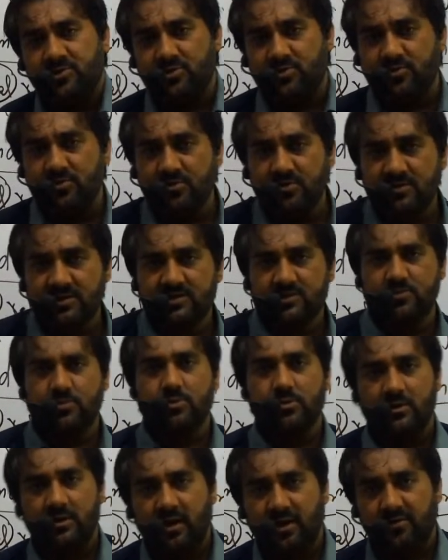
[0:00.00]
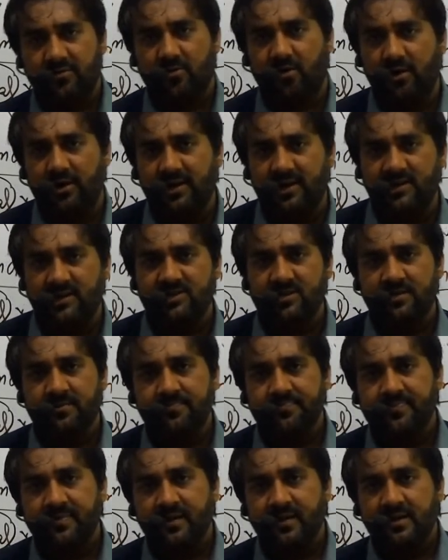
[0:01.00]
to school or college,
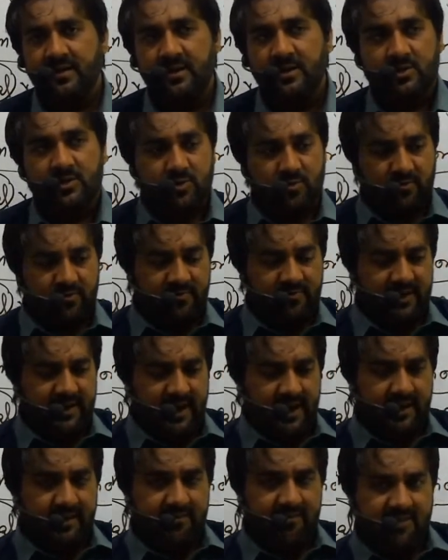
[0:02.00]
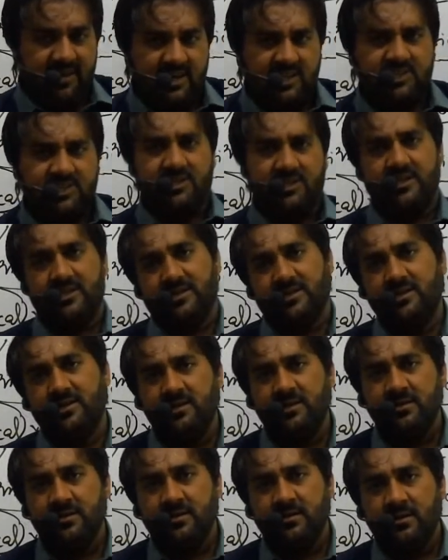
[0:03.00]
so when I reached
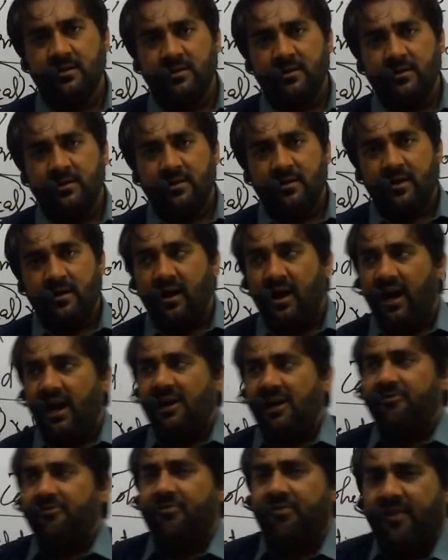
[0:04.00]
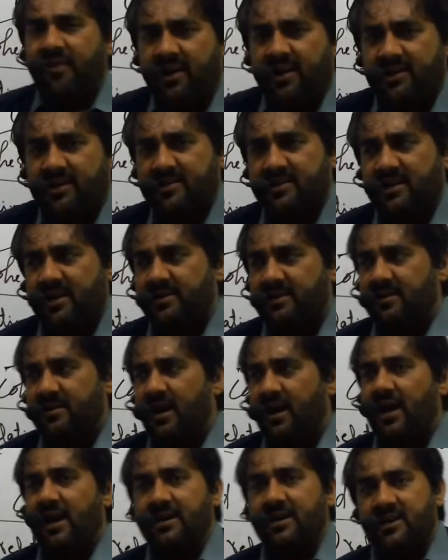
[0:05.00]
here, I felt that
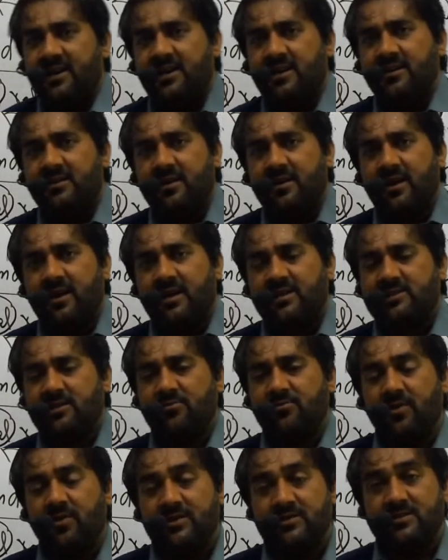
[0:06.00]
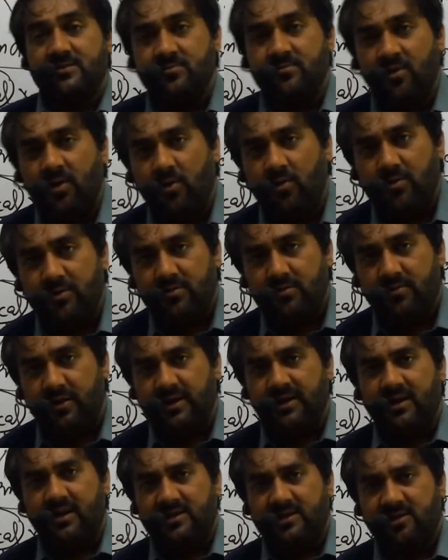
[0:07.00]
I need glass of water more,
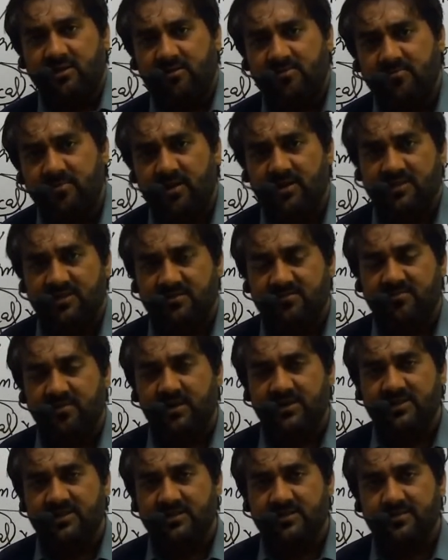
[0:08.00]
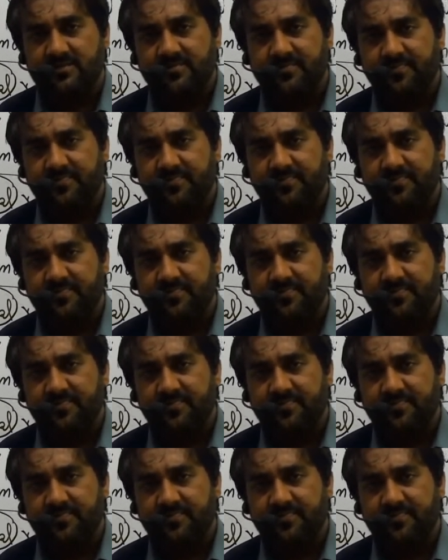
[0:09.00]
one glass of water.